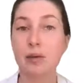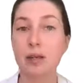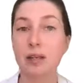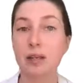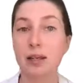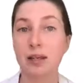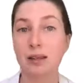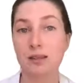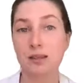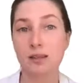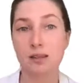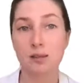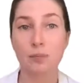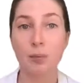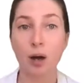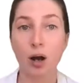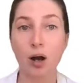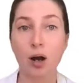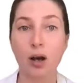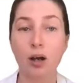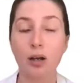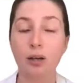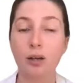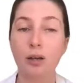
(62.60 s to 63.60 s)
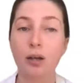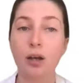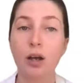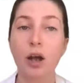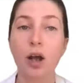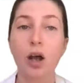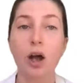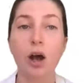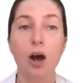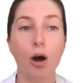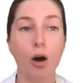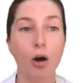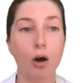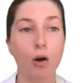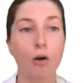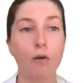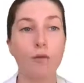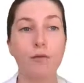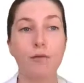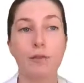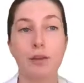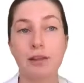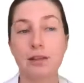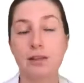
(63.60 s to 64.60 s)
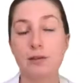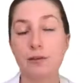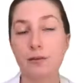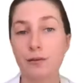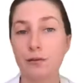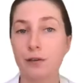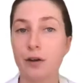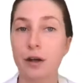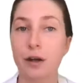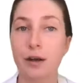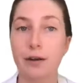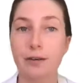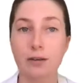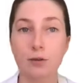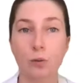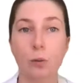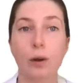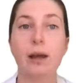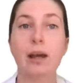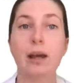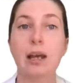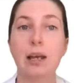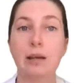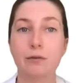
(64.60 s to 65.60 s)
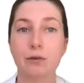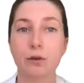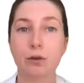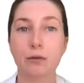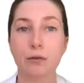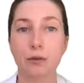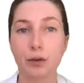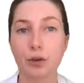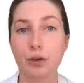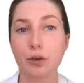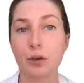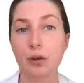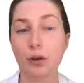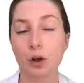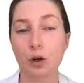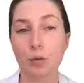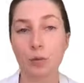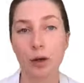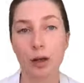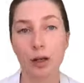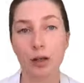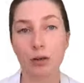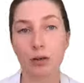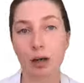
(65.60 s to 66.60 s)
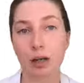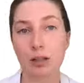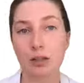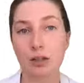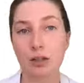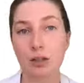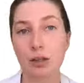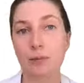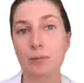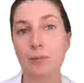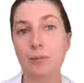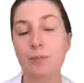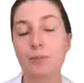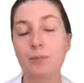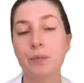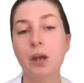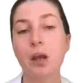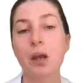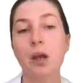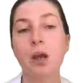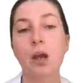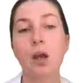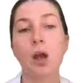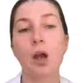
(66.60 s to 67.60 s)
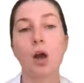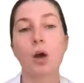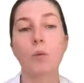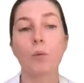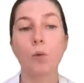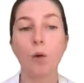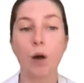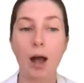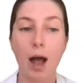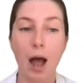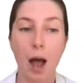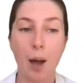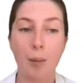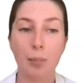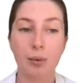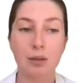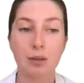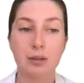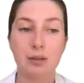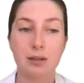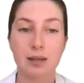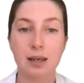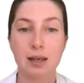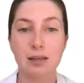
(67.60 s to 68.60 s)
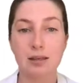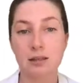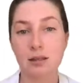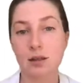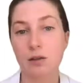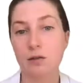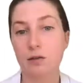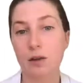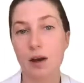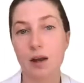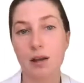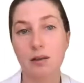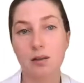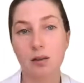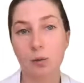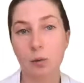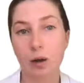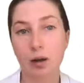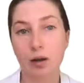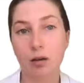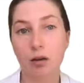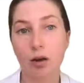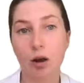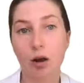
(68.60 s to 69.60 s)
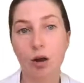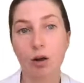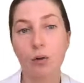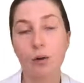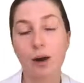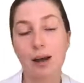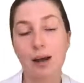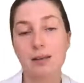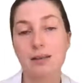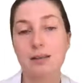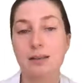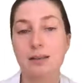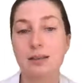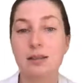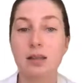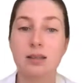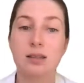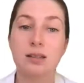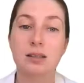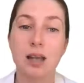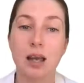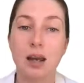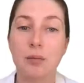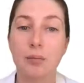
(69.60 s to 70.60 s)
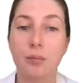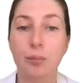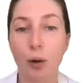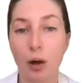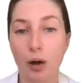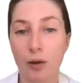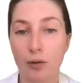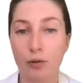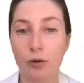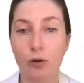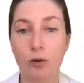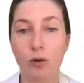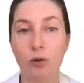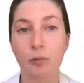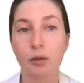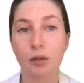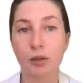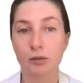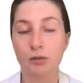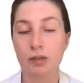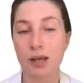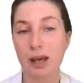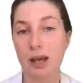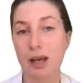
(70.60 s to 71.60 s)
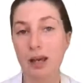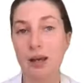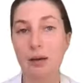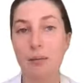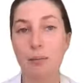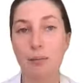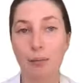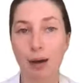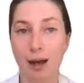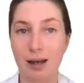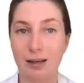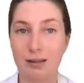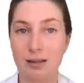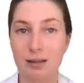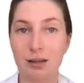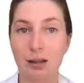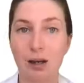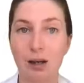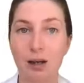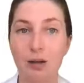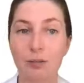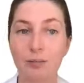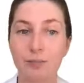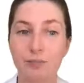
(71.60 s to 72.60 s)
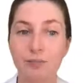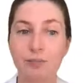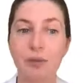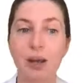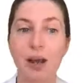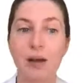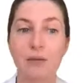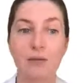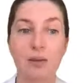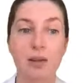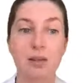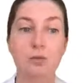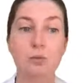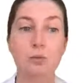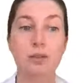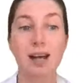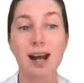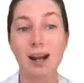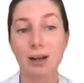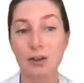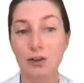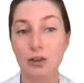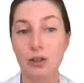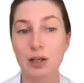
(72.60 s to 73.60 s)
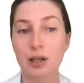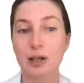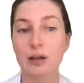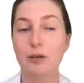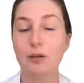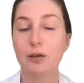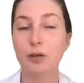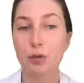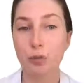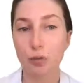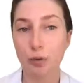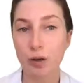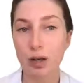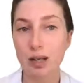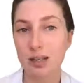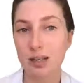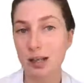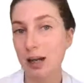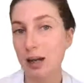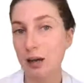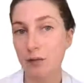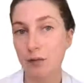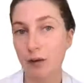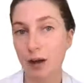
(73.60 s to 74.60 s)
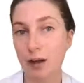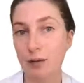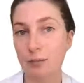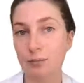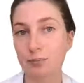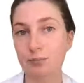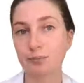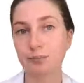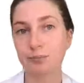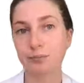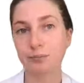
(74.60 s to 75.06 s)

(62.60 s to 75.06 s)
meaning spark, of this first wave of Huguenot migration. What happens is an event that we know as the St. Bartholomew Day Massacre, and this was actually a 3-day event,